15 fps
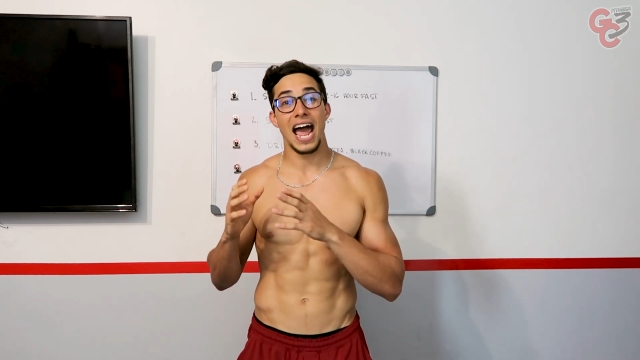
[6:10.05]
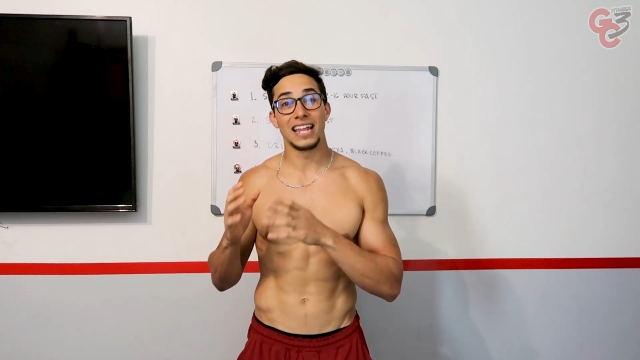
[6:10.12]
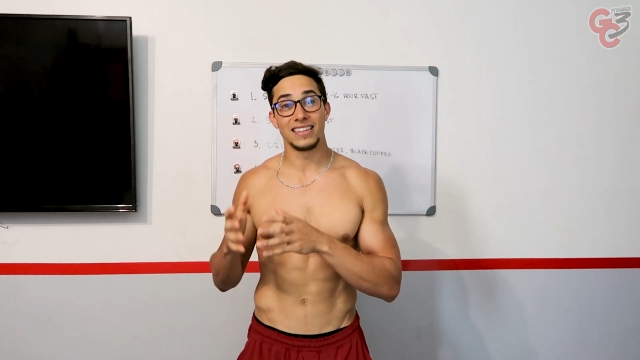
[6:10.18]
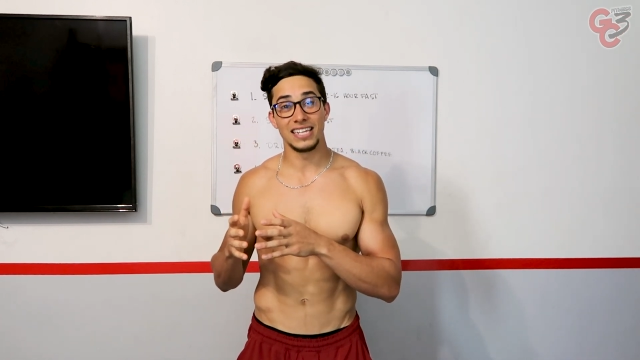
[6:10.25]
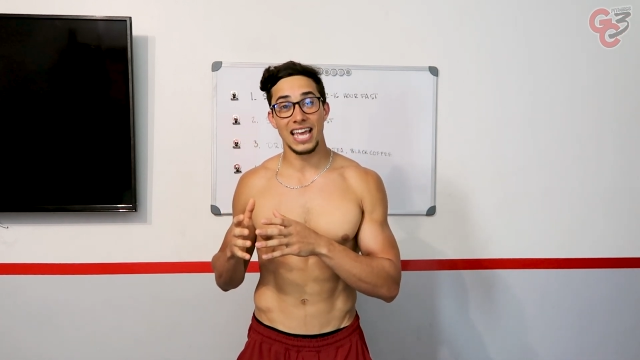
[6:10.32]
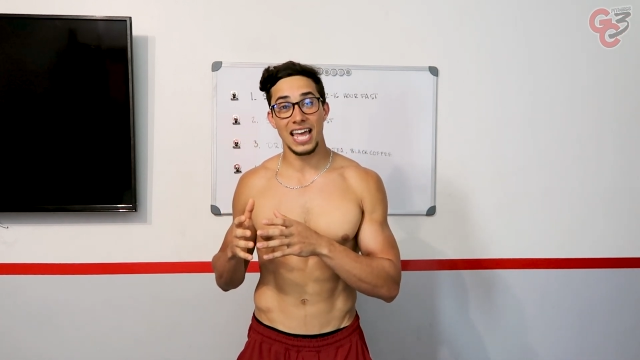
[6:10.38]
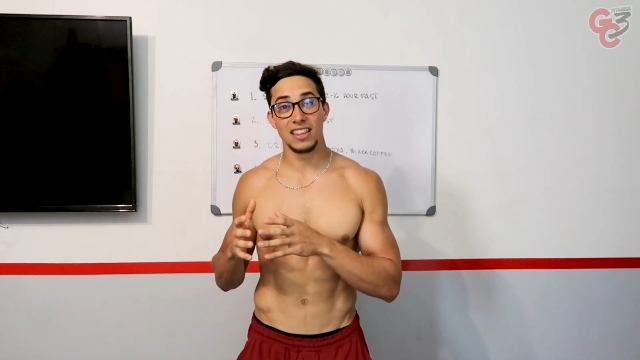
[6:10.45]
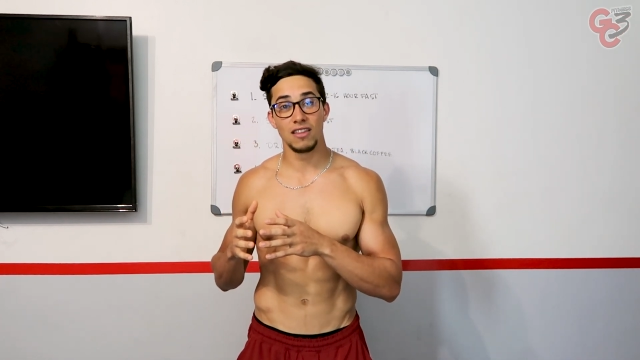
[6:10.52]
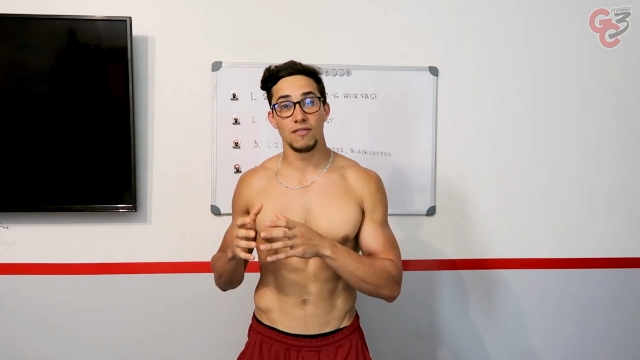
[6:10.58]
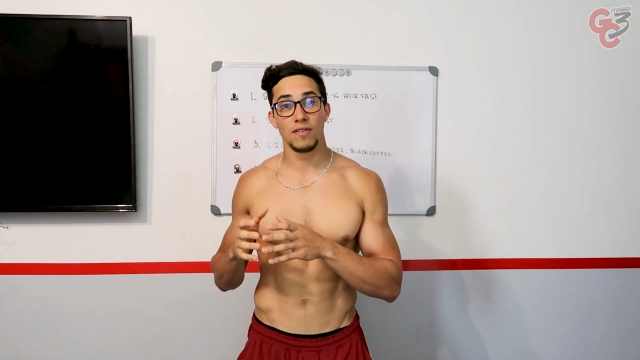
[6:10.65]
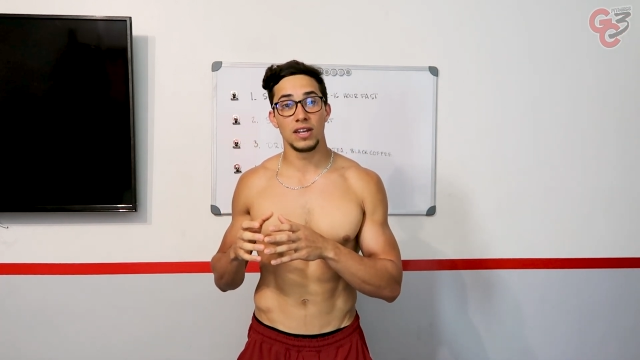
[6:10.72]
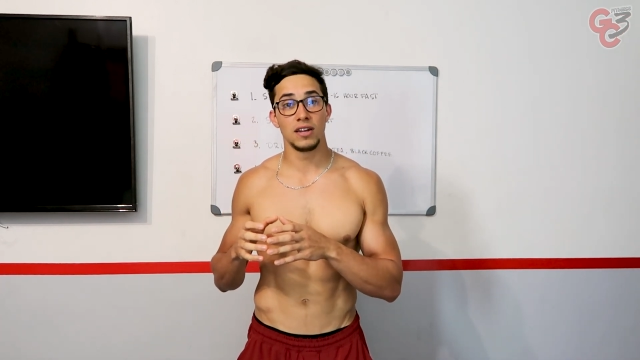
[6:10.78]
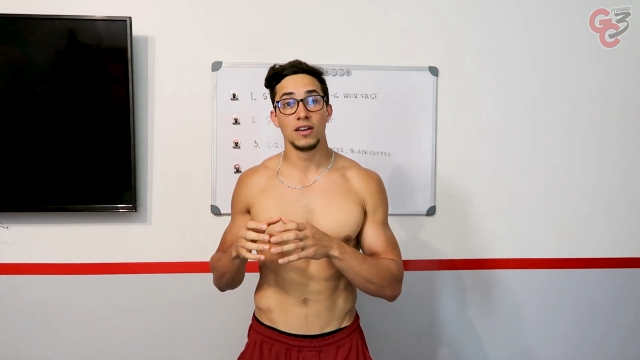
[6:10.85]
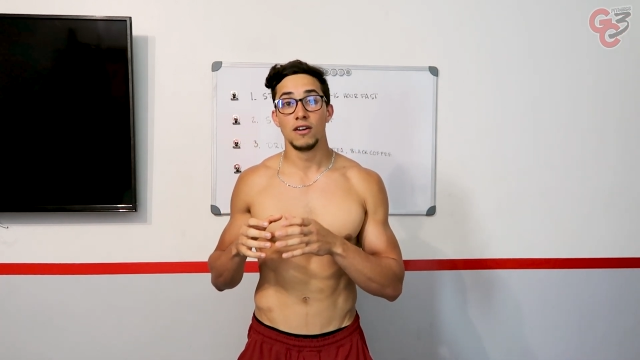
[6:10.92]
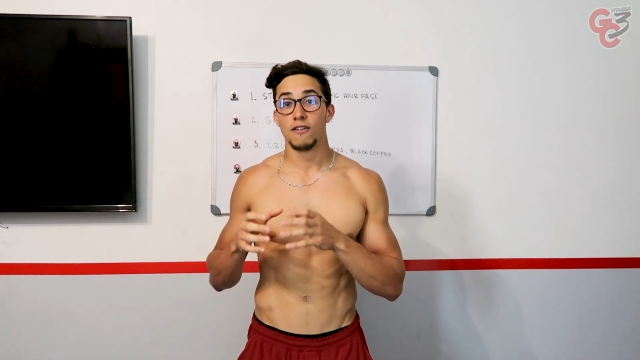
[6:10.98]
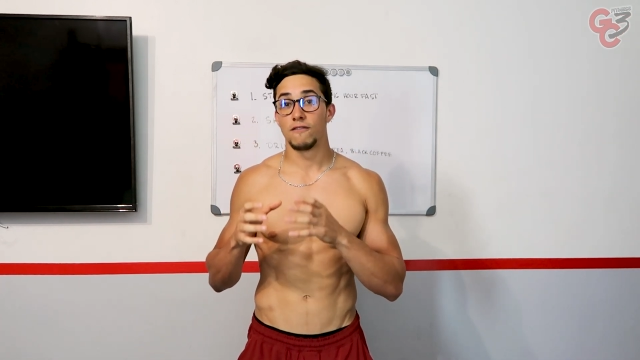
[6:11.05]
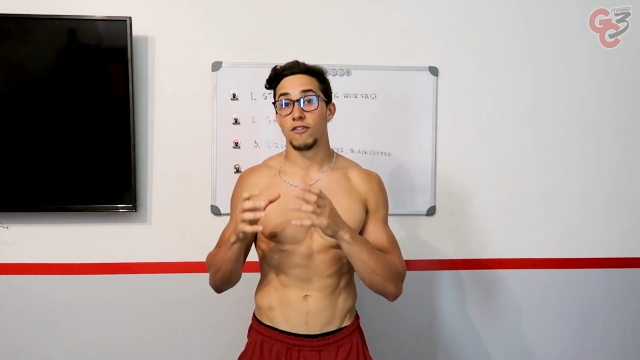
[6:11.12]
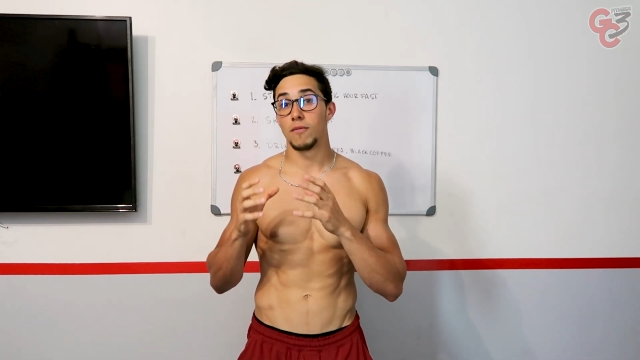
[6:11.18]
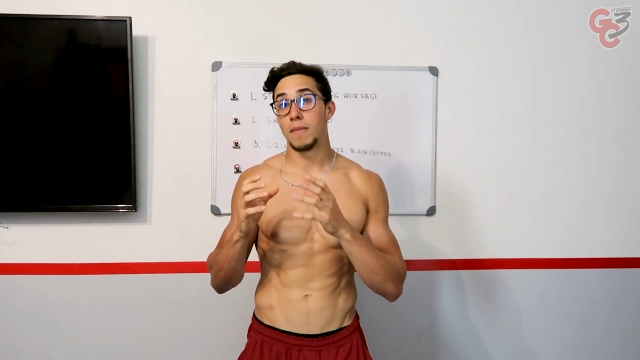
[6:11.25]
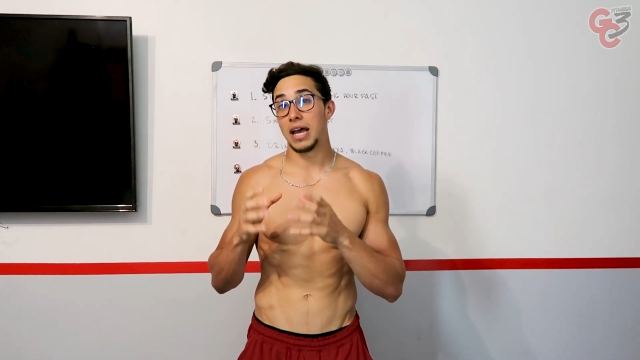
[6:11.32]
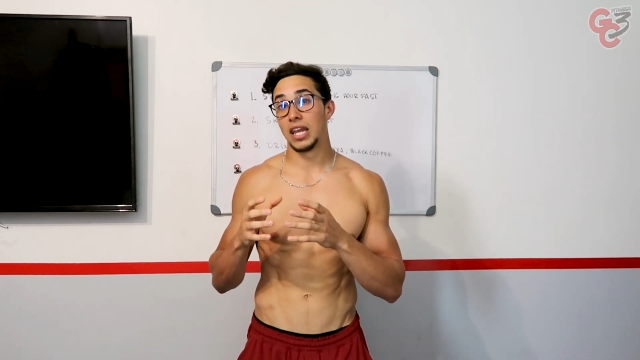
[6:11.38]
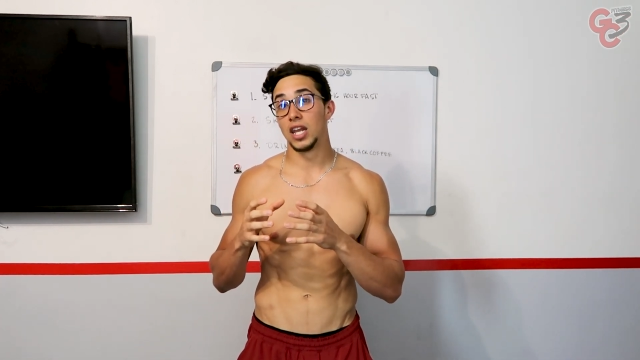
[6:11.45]
at the end of it
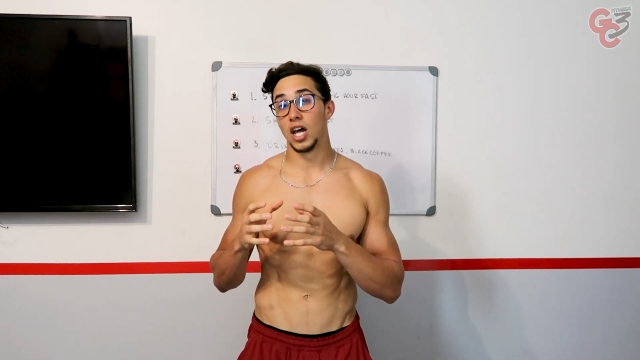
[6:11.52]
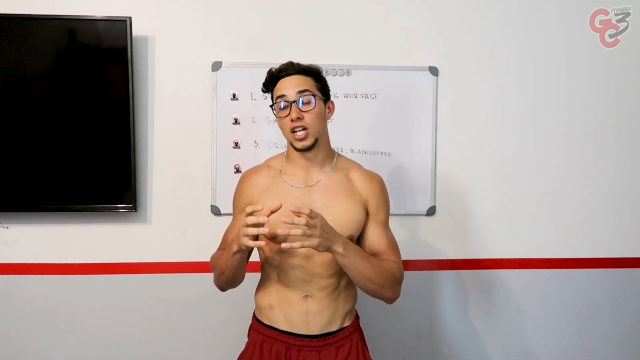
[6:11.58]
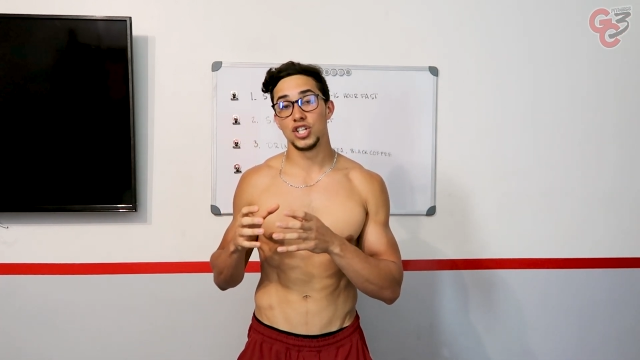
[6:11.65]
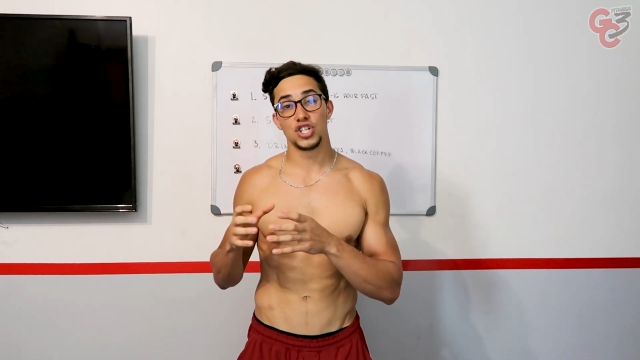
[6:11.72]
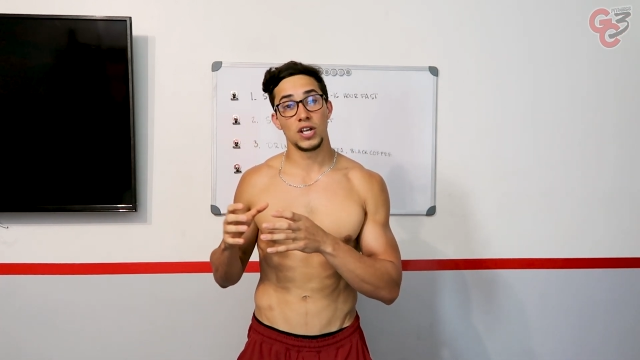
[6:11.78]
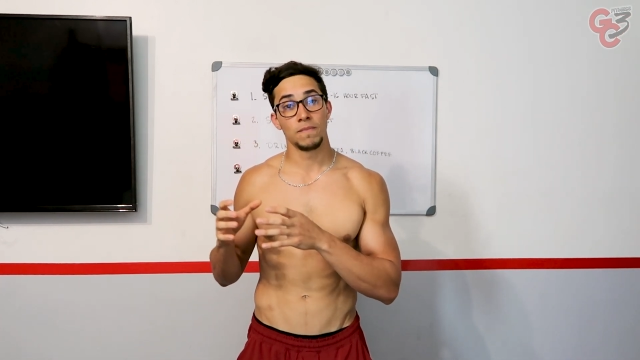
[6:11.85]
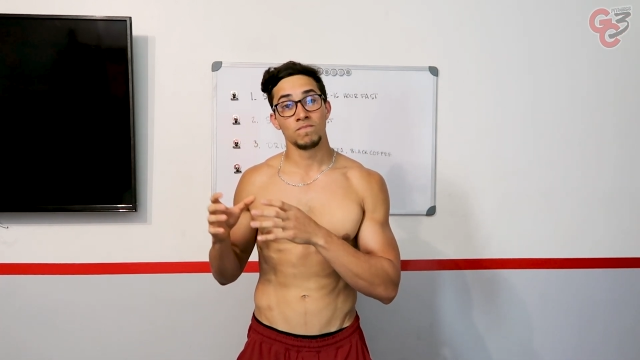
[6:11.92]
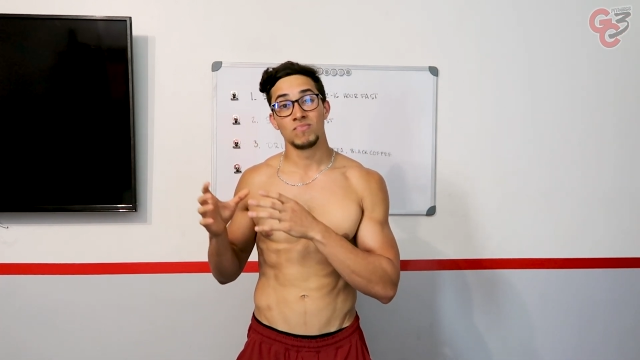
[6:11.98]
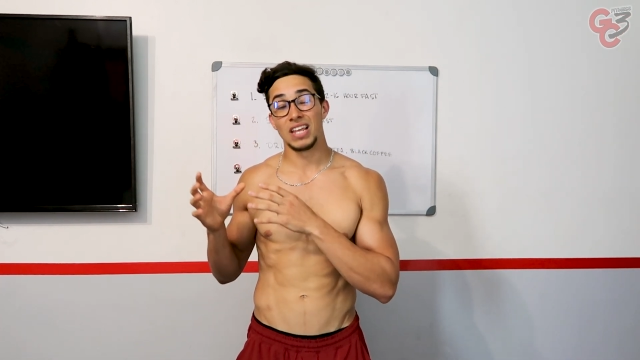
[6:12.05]
for my lunch